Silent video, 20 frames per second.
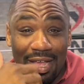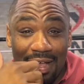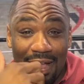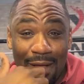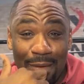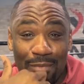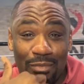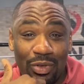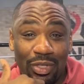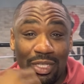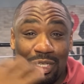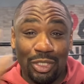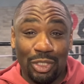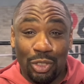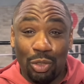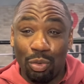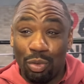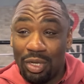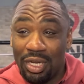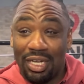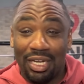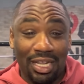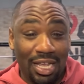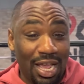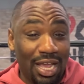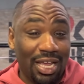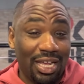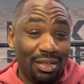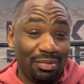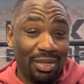I'm really a student of the
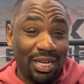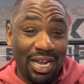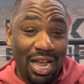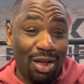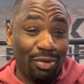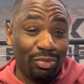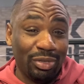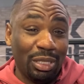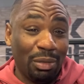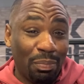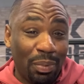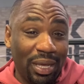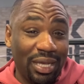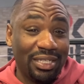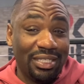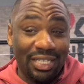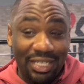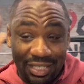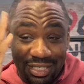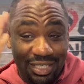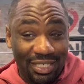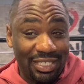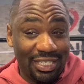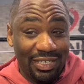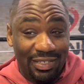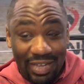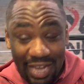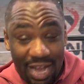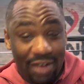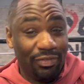game. Like, I really pay attention
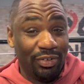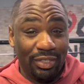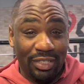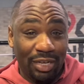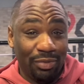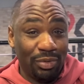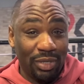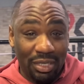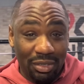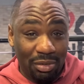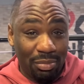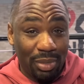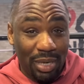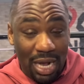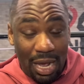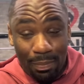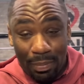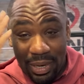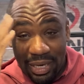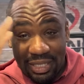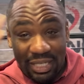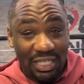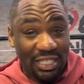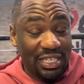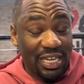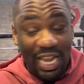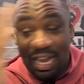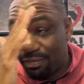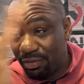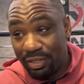to everything when it comes to boxing. I pay
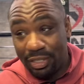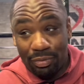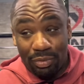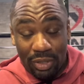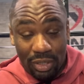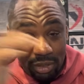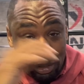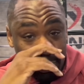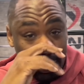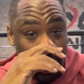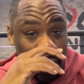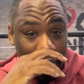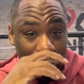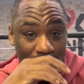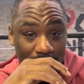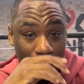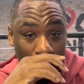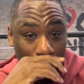attention to everything when it comes to boxing.